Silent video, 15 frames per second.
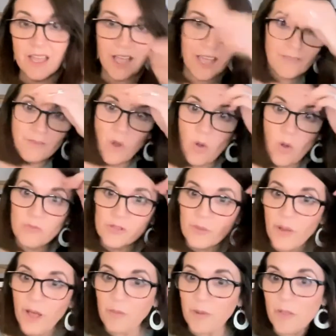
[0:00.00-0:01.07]
and hopefully will
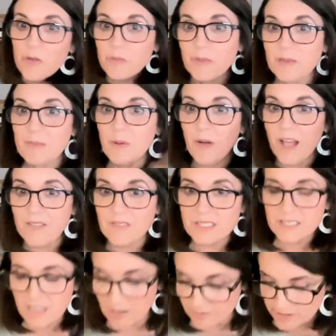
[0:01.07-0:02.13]
help other people have these
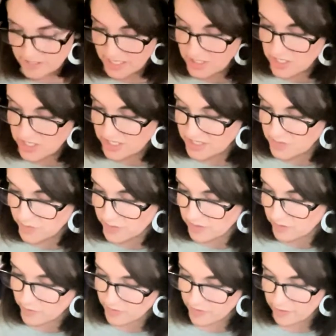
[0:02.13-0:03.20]
conversations
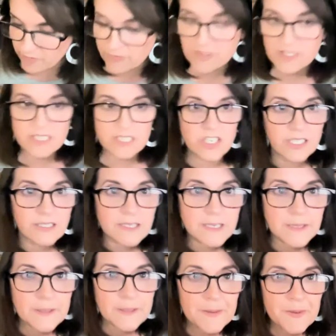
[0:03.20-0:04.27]
with their
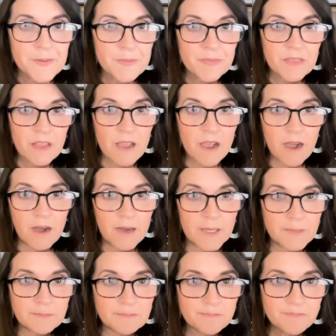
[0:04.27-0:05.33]
physicians.
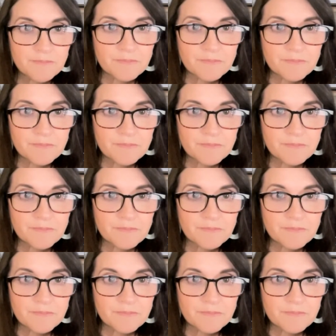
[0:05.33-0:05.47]
All